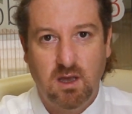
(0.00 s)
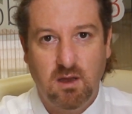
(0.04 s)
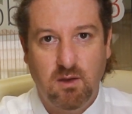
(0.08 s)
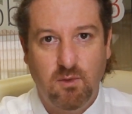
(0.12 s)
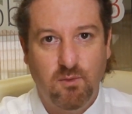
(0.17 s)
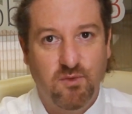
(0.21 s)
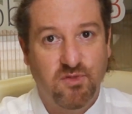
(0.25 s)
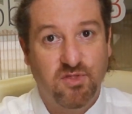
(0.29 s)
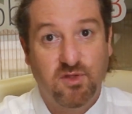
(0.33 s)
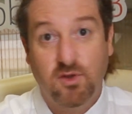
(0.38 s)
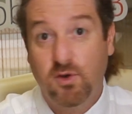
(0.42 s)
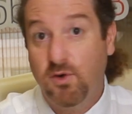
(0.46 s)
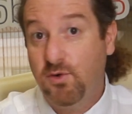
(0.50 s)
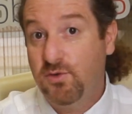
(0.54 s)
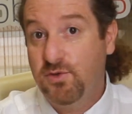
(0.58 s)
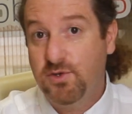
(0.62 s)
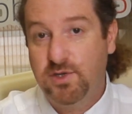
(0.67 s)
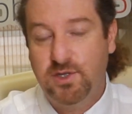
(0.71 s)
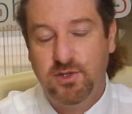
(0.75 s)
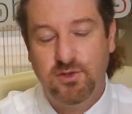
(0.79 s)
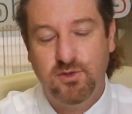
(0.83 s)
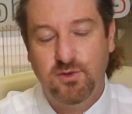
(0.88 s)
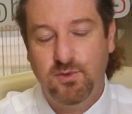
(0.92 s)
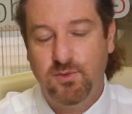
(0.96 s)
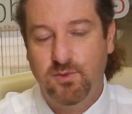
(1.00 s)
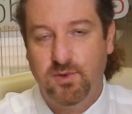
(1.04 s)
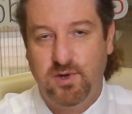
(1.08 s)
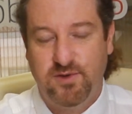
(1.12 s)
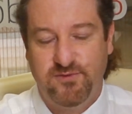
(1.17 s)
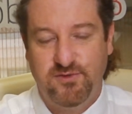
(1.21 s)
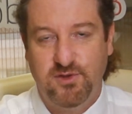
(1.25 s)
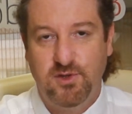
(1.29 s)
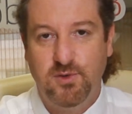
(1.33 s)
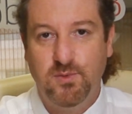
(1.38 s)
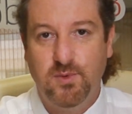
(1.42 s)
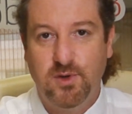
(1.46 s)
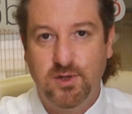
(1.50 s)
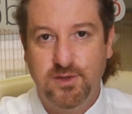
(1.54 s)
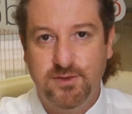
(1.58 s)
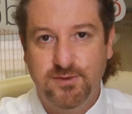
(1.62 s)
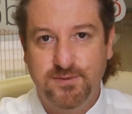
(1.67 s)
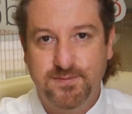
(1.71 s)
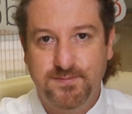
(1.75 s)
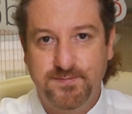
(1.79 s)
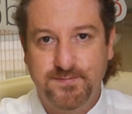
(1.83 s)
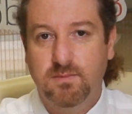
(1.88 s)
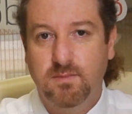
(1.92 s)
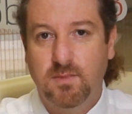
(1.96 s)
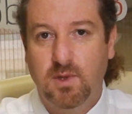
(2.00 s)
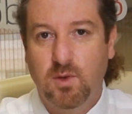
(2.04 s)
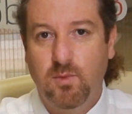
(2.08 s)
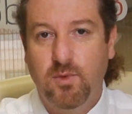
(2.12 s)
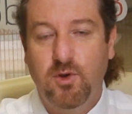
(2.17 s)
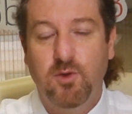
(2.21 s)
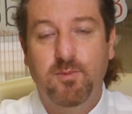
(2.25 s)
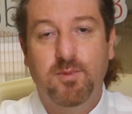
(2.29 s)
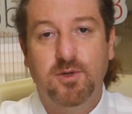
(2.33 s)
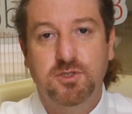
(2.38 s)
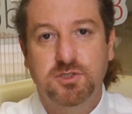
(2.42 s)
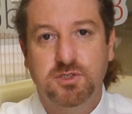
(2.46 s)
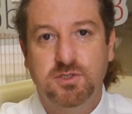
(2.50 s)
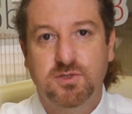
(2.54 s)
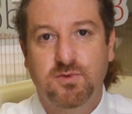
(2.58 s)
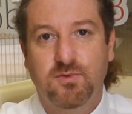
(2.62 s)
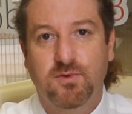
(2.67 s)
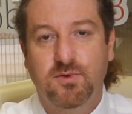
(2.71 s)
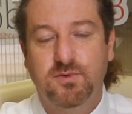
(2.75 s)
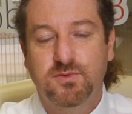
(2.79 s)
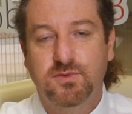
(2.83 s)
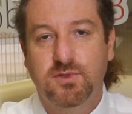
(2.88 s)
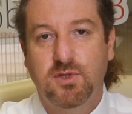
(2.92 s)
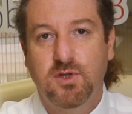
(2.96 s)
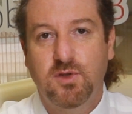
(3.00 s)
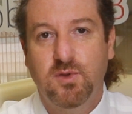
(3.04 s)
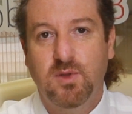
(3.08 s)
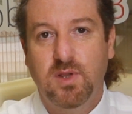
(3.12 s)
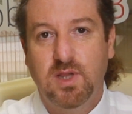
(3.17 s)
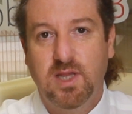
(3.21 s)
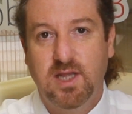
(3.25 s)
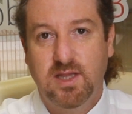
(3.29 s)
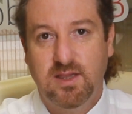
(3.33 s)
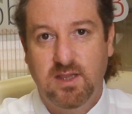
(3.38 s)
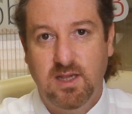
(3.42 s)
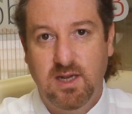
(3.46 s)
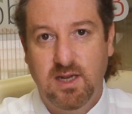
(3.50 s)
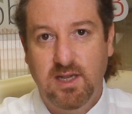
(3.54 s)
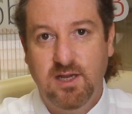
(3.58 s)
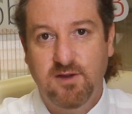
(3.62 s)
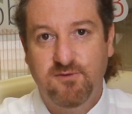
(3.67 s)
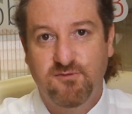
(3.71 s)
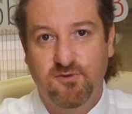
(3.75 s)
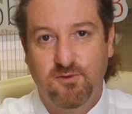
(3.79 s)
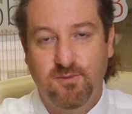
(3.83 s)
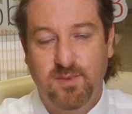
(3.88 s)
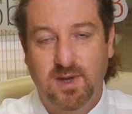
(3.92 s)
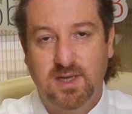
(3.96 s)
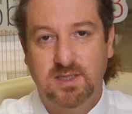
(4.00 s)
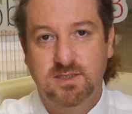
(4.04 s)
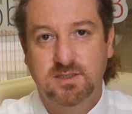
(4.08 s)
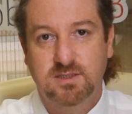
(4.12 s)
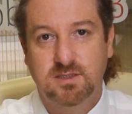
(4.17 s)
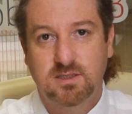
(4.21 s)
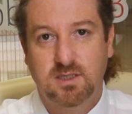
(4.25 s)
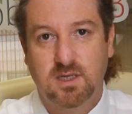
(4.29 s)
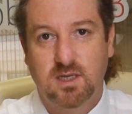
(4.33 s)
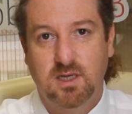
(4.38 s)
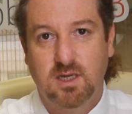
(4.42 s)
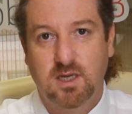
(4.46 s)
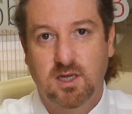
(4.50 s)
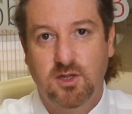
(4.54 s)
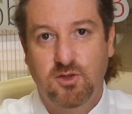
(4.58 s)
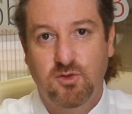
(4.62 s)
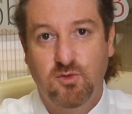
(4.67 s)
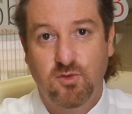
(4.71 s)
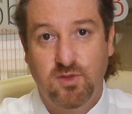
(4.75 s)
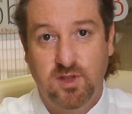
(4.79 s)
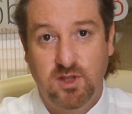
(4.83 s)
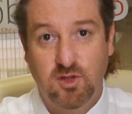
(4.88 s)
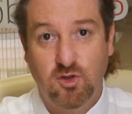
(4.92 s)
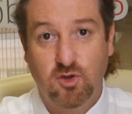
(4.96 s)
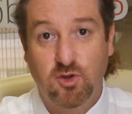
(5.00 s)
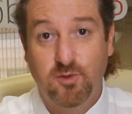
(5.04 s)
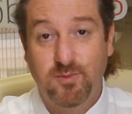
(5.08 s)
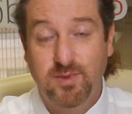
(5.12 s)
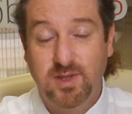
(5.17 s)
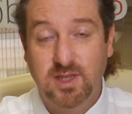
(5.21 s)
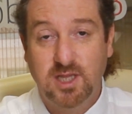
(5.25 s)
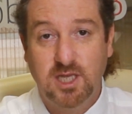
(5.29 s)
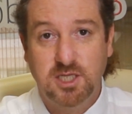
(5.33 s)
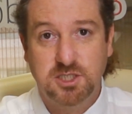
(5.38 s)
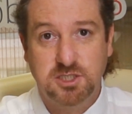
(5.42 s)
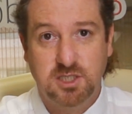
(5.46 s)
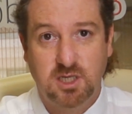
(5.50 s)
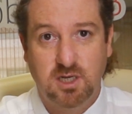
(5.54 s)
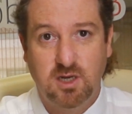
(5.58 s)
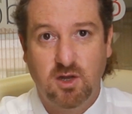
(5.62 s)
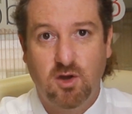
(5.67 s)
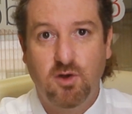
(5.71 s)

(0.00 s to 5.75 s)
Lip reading: With code you can do whatever you want. When you purchase a robot, you will get the link from us to the documentation.